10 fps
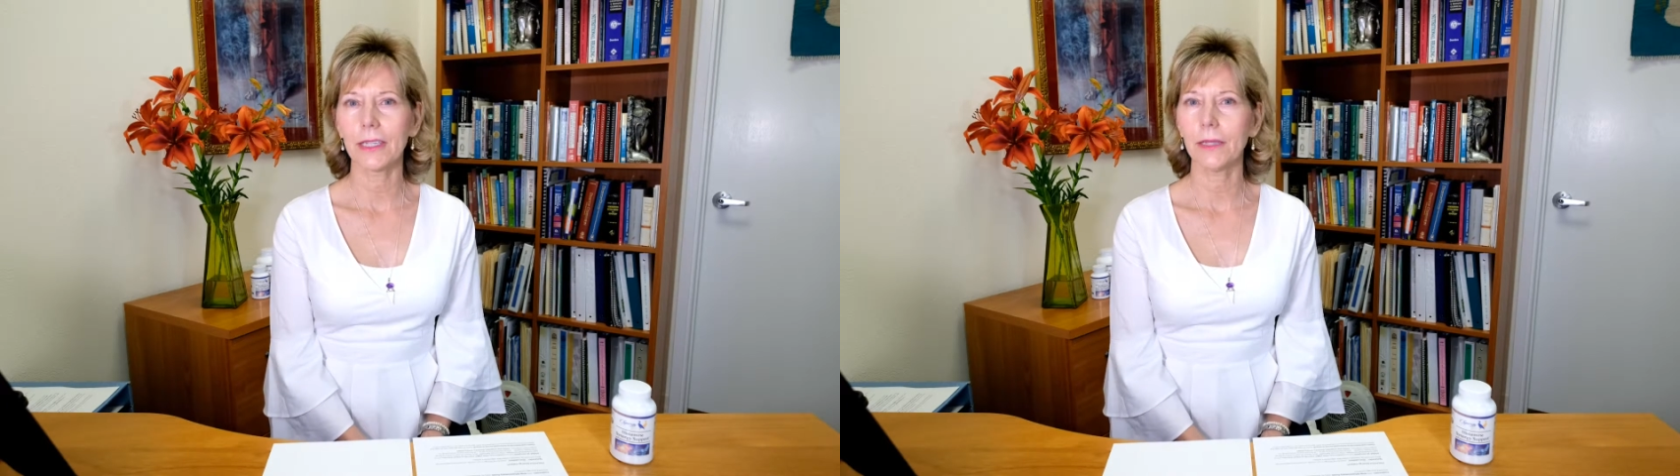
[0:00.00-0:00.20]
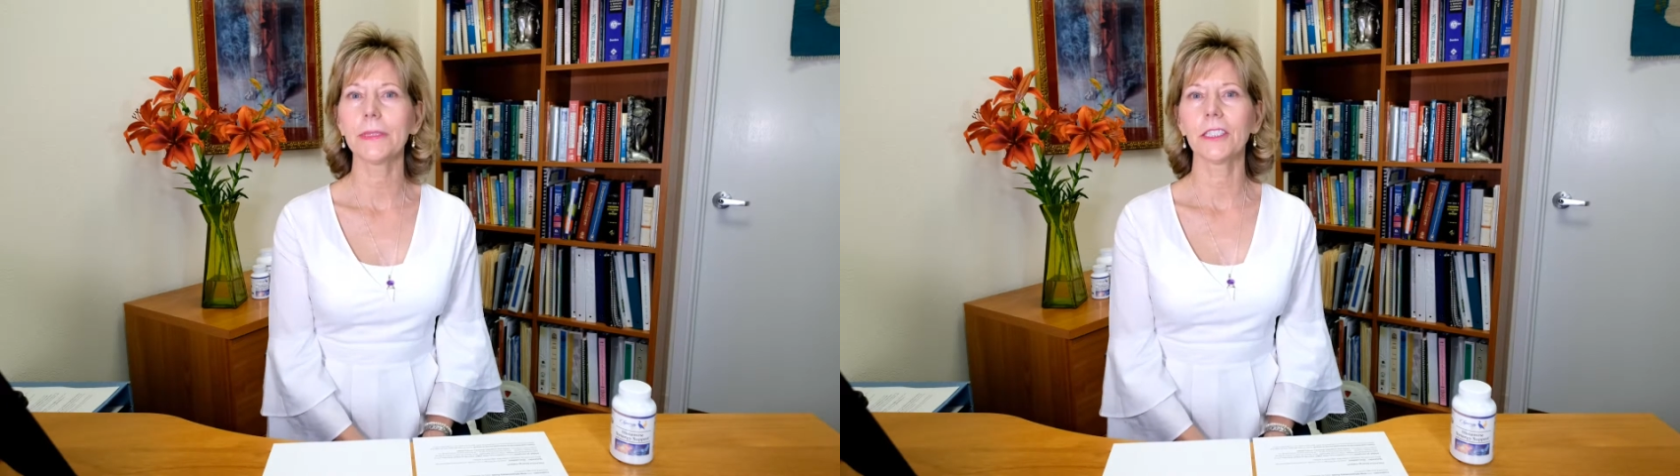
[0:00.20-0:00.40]

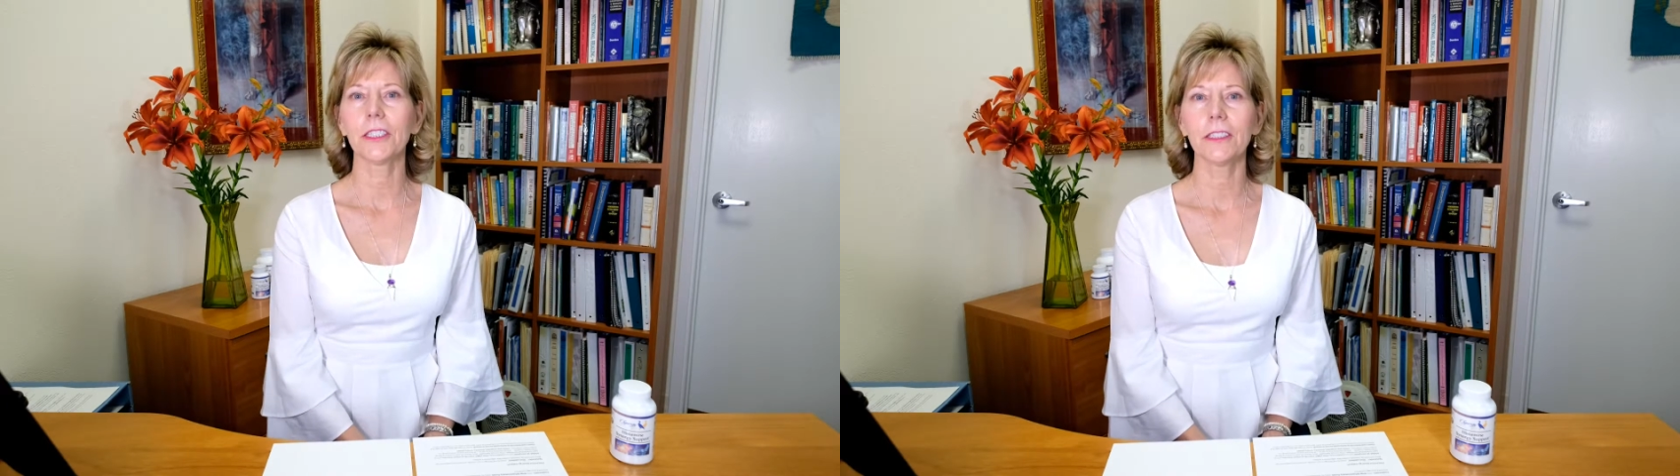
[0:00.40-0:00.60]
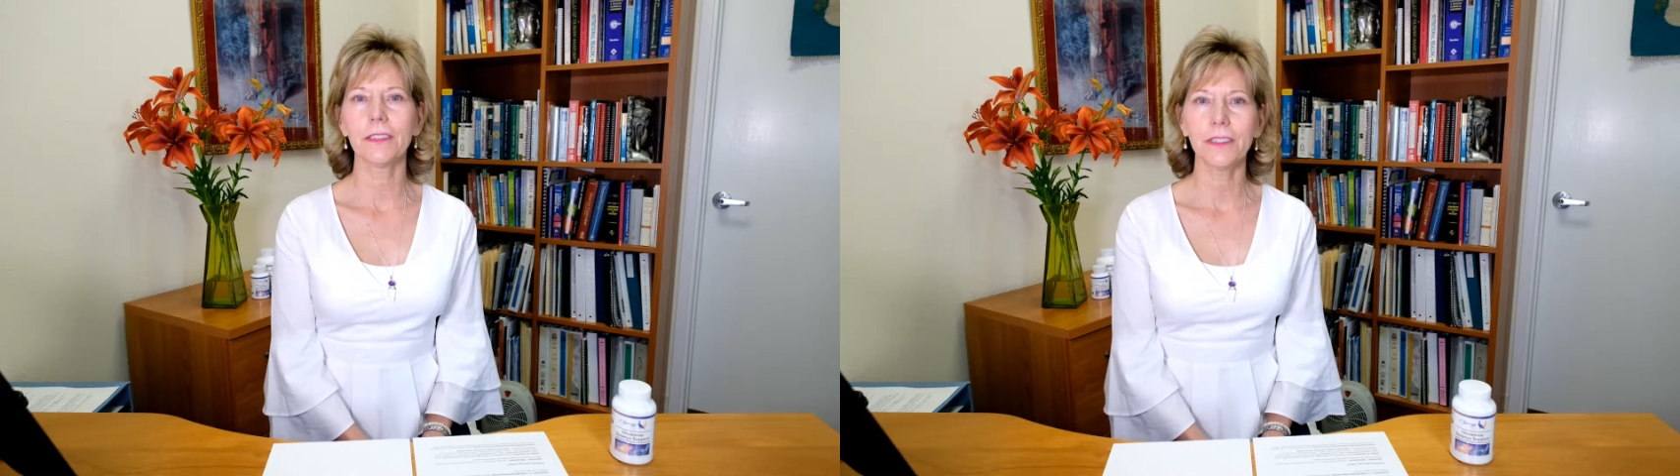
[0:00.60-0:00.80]

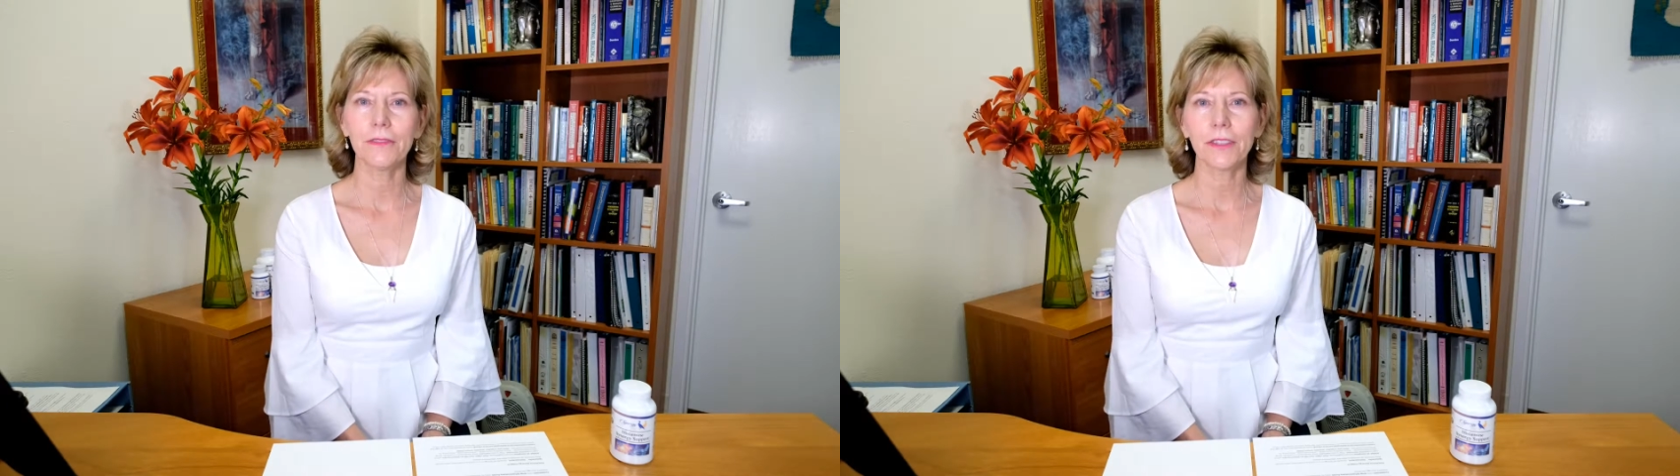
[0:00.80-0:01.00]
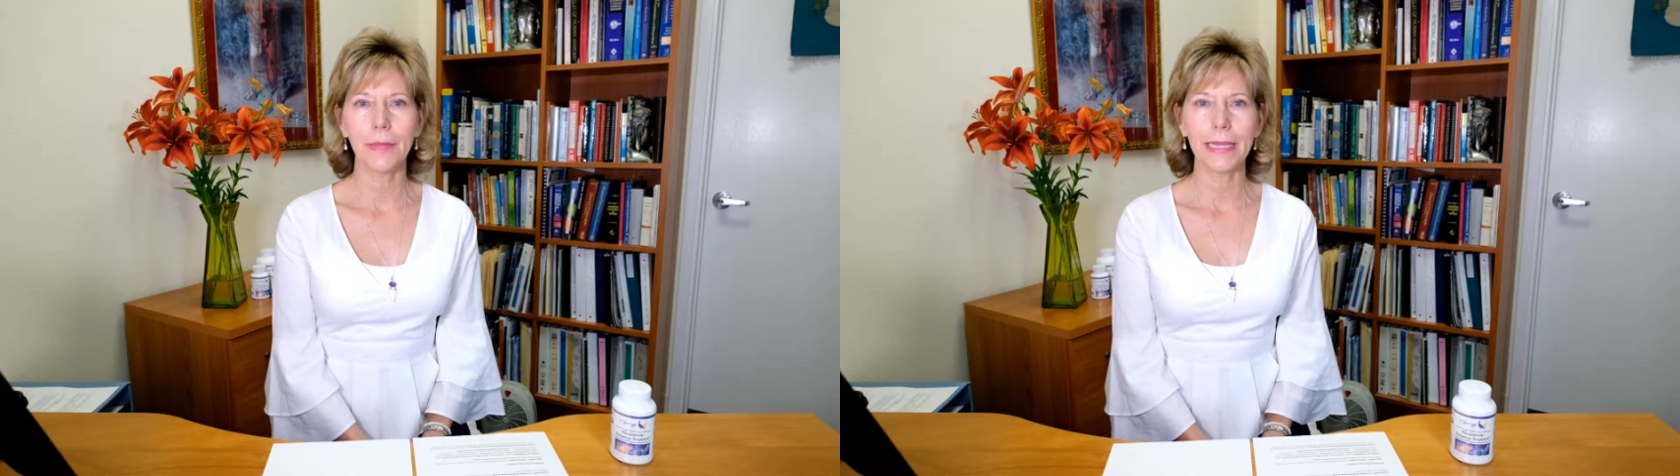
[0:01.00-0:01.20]
upsurge of
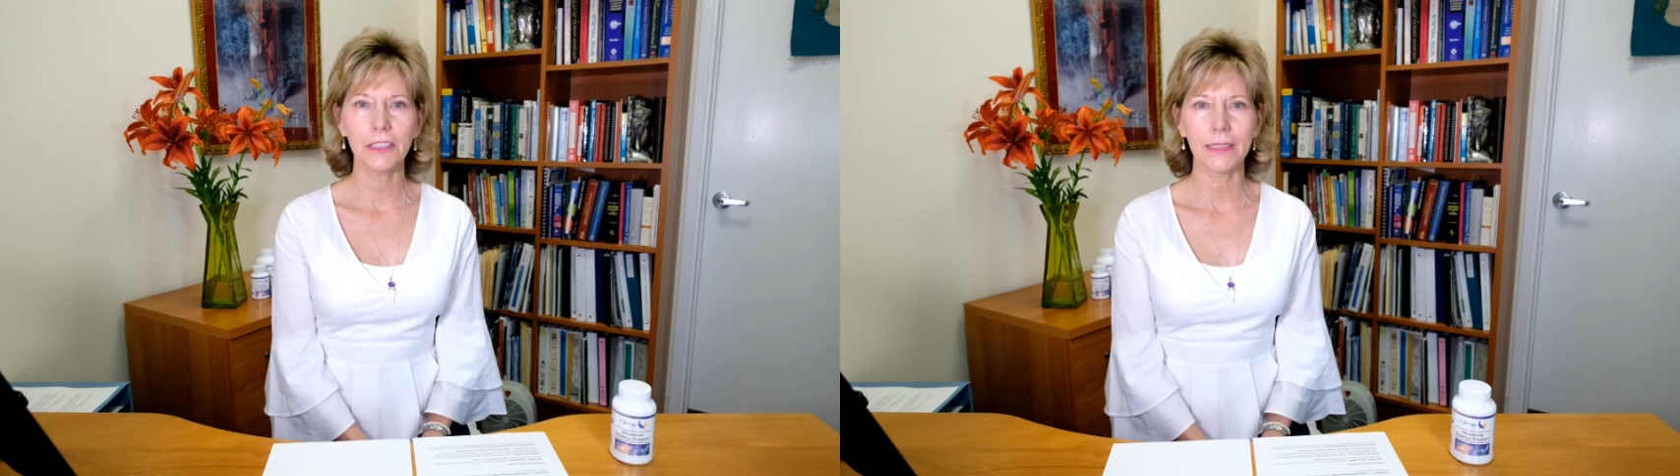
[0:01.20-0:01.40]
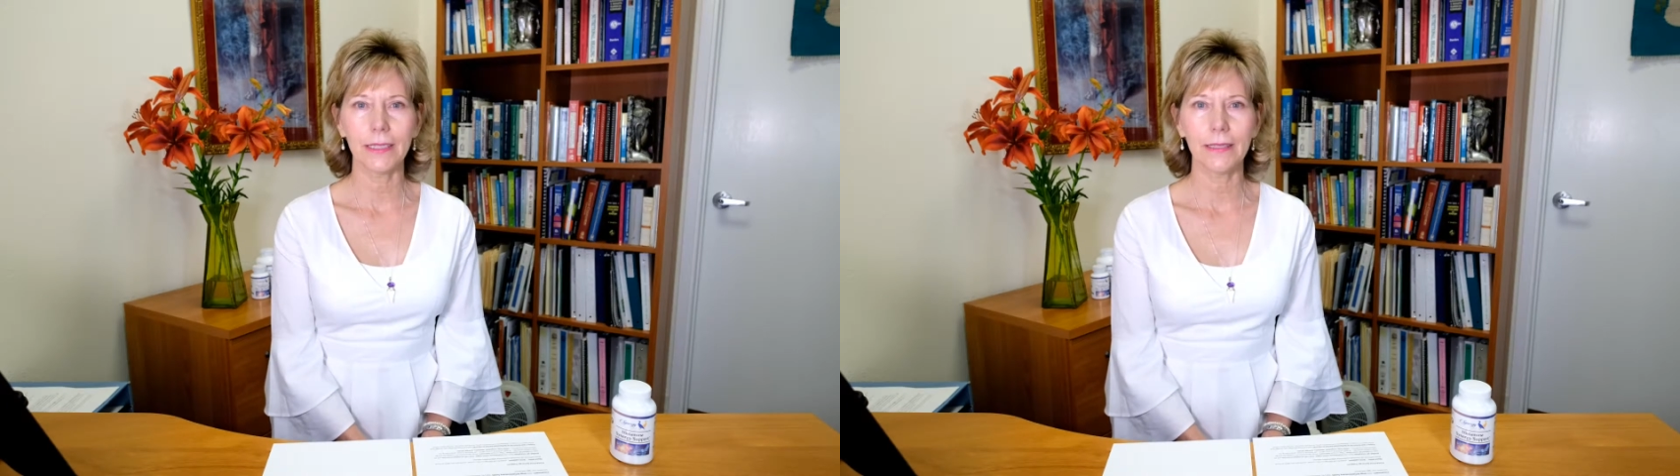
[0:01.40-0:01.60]

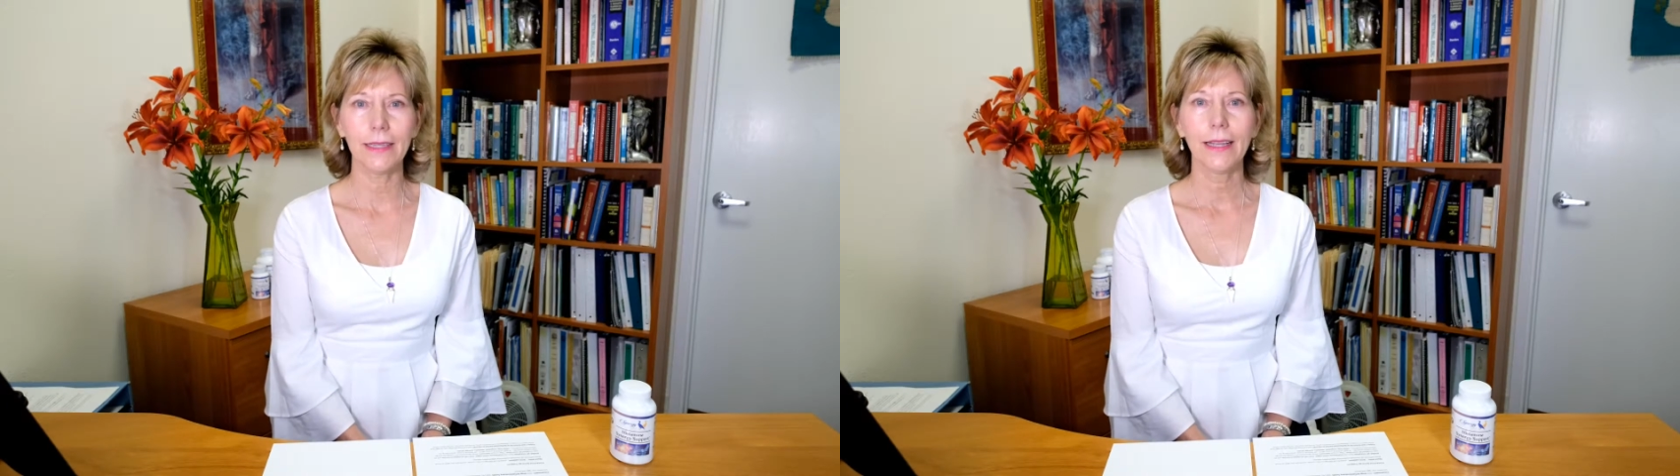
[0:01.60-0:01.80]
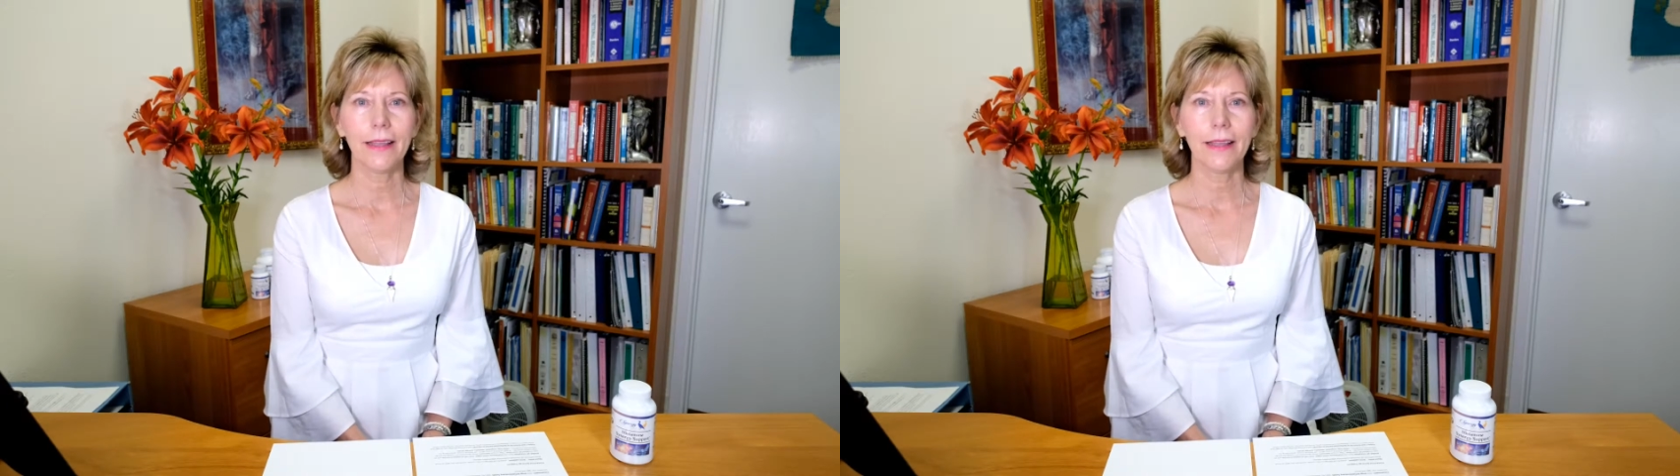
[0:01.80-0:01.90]
inflammation.